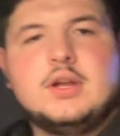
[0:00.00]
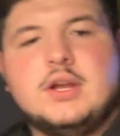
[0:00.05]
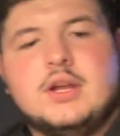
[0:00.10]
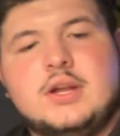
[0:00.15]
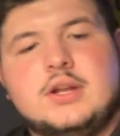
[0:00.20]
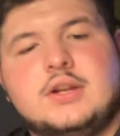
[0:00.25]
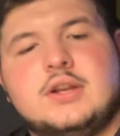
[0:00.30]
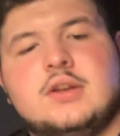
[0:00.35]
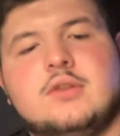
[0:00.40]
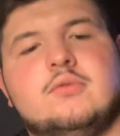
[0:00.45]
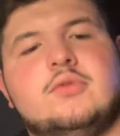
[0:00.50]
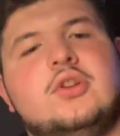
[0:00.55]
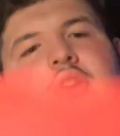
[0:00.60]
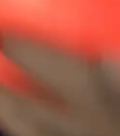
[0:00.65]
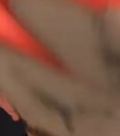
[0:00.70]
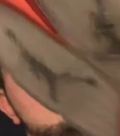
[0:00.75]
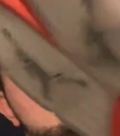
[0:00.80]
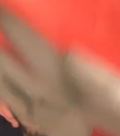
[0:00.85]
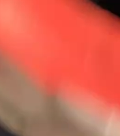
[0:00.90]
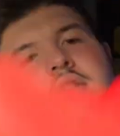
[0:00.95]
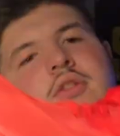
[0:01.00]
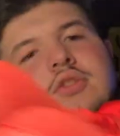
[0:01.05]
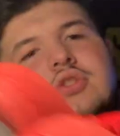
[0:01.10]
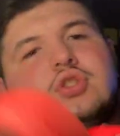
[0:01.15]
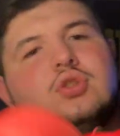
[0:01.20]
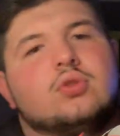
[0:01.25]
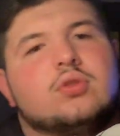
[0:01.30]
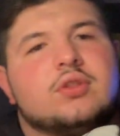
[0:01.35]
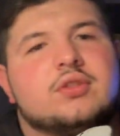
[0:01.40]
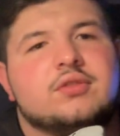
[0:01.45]
And here we are.
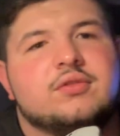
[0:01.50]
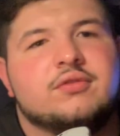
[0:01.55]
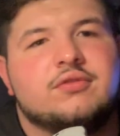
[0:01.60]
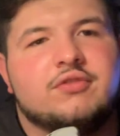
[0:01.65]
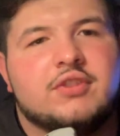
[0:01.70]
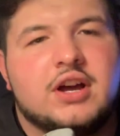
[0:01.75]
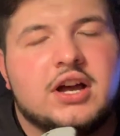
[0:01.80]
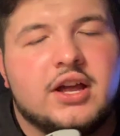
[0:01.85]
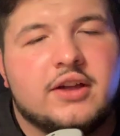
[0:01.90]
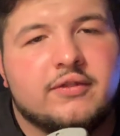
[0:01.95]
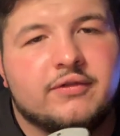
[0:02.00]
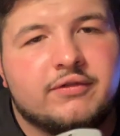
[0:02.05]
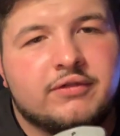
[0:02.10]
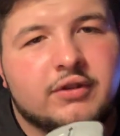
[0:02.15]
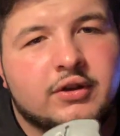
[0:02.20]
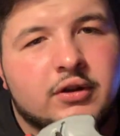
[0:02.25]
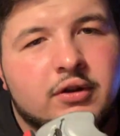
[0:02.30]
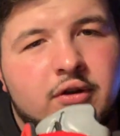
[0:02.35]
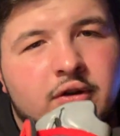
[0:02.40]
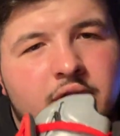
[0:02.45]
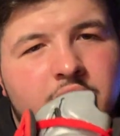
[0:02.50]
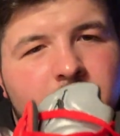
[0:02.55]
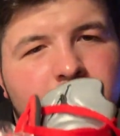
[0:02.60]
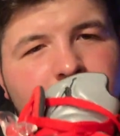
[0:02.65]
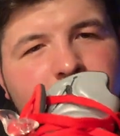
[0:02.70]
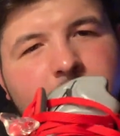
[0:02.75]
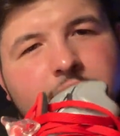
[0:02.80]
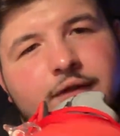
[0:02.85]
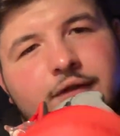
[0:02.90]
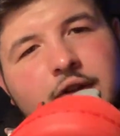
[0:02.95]
Jordan 5
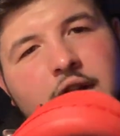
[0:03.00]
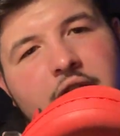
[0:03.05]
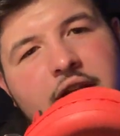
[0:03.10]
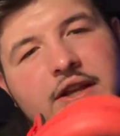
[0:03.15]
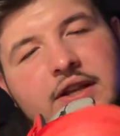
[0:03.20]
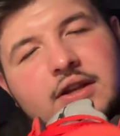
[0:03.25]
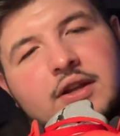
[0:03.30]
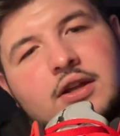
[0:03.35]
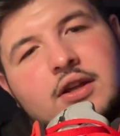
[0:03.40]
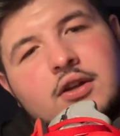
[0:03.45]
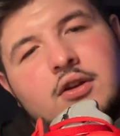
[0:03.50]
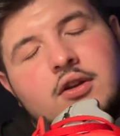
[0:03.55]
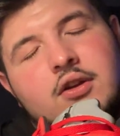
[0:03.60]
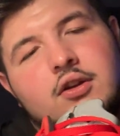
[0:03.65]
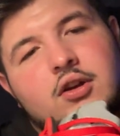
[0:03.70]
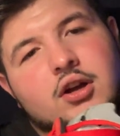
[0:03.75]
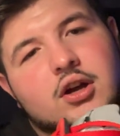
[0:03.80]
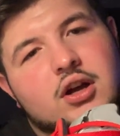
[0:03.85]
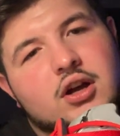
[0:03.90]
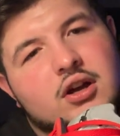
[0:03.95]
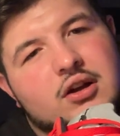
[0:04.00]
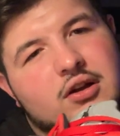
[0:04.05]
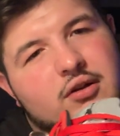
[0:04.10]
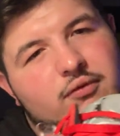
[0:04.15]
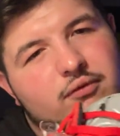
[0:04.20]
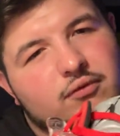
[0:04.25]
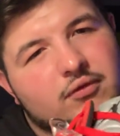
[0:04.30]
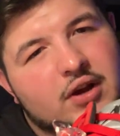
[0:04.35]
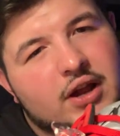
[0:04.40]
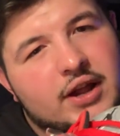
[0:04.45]
Flight
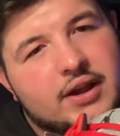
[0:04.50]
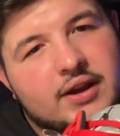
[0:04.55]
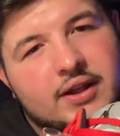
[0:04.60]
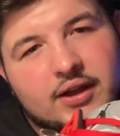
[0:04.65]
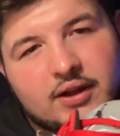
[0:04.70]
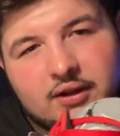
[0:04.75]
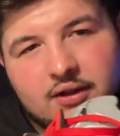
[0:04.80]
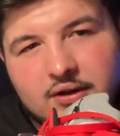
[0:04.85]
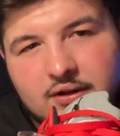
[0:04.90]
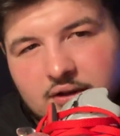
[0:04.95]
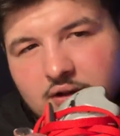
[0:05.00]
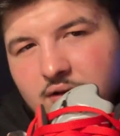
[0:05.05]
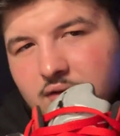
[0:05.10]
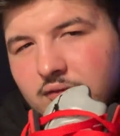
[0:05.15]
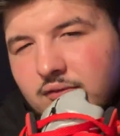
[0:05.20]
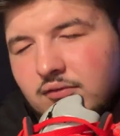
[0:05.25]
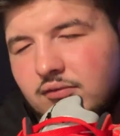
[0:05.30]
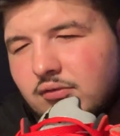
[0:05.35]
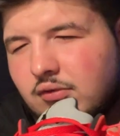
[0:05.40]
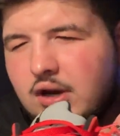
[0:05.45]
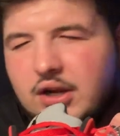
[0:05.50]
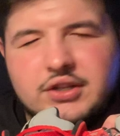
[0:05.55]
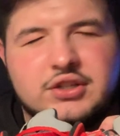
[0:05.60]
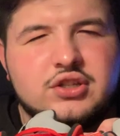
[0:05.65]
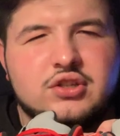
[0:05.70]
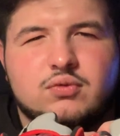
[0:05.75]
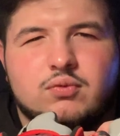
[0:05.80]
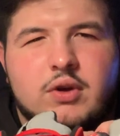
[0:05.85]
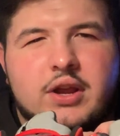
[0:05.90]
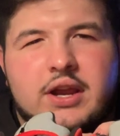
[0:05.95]
uh, Red. Red
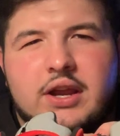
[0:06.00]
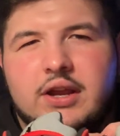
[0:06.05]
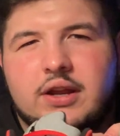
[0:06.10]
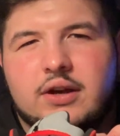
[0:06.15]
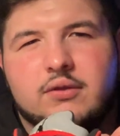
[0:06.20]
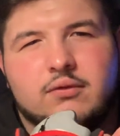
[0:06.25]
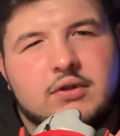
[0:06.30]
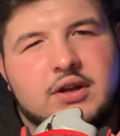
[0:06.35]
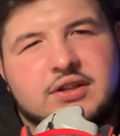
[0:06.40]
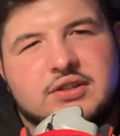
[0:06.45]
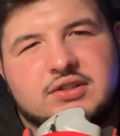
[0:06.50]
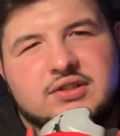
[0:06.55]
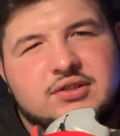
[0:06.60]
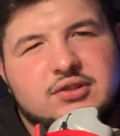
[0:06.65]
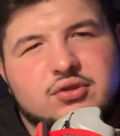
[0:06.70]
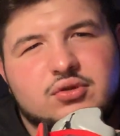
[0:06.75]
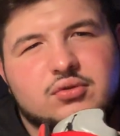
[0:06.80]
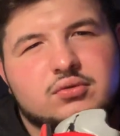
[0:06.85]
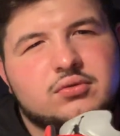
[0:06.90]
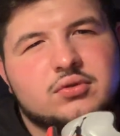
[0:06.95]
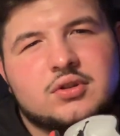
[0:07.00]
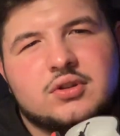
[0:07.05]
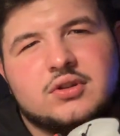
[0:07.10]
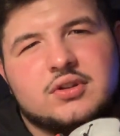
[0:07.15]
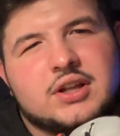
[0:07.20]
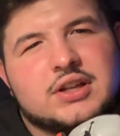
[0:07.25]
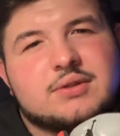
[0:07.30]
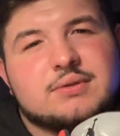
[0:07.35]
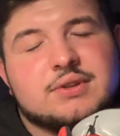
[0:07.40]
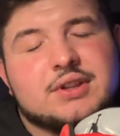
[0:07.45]
suede, red suit.
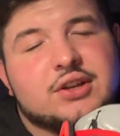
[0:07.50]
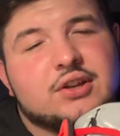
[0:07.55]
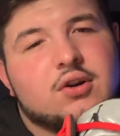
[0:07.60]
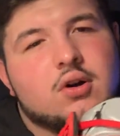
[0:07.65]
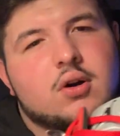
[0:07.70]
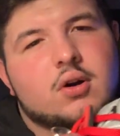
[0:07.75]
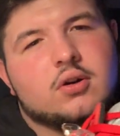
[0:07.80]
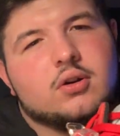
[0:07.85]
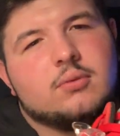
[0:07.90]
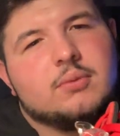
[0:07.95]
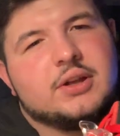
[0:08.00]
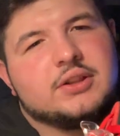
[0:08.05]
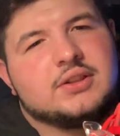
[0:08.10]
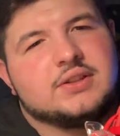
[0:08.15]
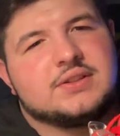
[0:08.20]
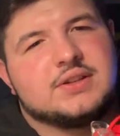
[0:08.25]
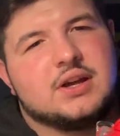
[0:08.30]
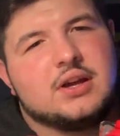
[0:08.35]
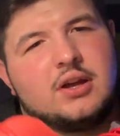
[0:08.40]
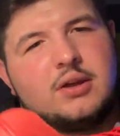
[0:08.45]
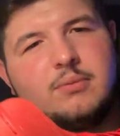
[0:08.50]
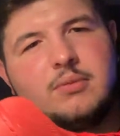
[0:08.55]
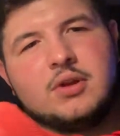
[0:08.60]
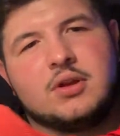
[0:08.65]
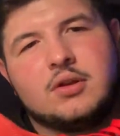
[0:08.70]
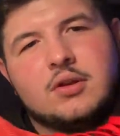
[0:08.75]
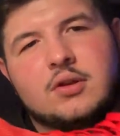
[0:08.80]
That's what they called them at the time.